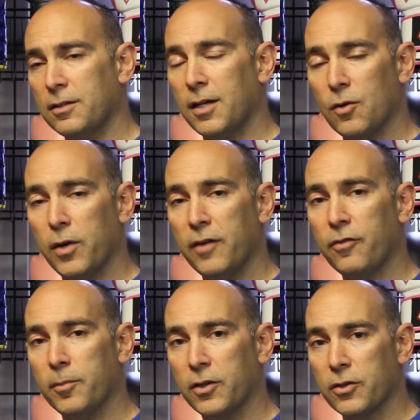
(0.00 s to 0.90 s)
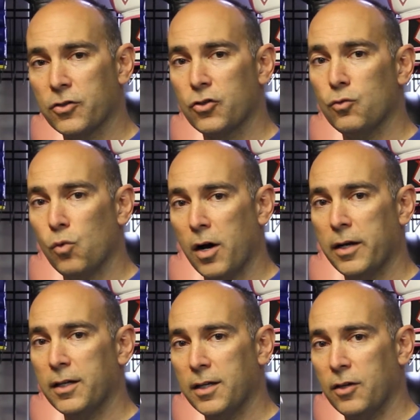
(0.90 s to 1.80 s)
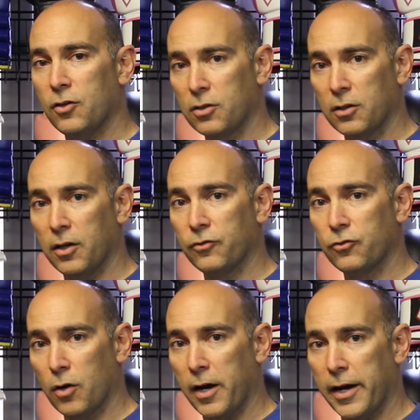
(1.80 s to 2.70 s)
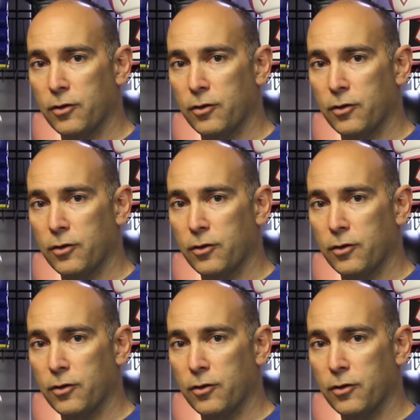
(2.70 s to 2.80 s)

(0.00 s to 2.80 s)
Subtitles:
take away from here is you want to get your gloves dry,